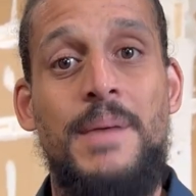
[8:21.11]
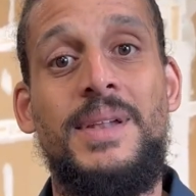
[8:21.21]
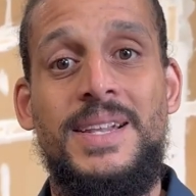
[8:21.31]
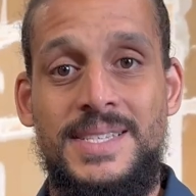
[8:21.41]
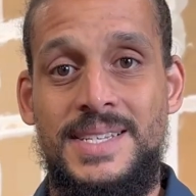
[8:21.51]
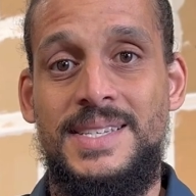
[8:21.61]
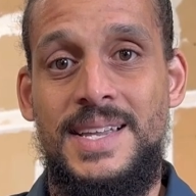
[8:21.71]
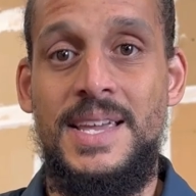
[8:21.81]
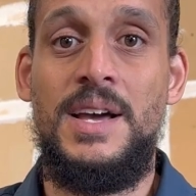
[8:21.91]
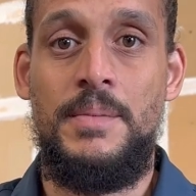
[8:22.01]
I'm gonna listen to
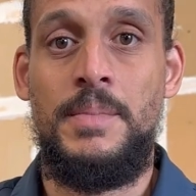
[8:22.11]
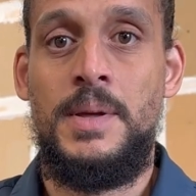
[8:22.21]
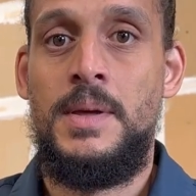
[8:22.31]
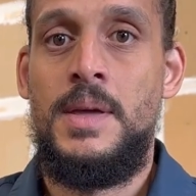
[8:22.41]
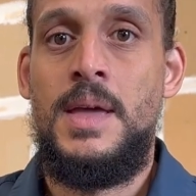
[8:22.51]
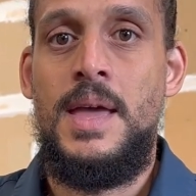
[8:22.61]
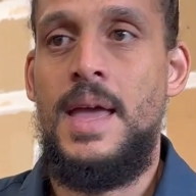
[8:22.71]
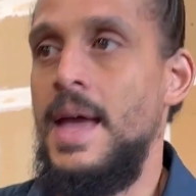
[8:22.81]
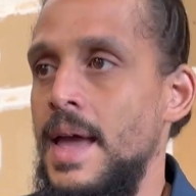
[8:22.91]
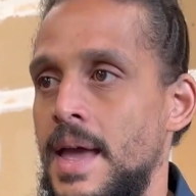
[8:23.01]
him,
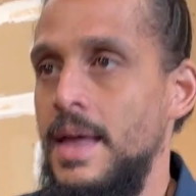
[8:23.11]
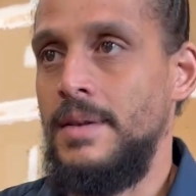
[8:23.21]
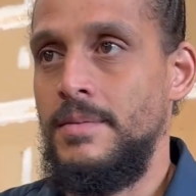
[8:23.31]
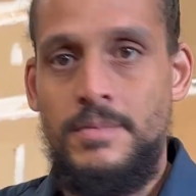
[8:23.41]
and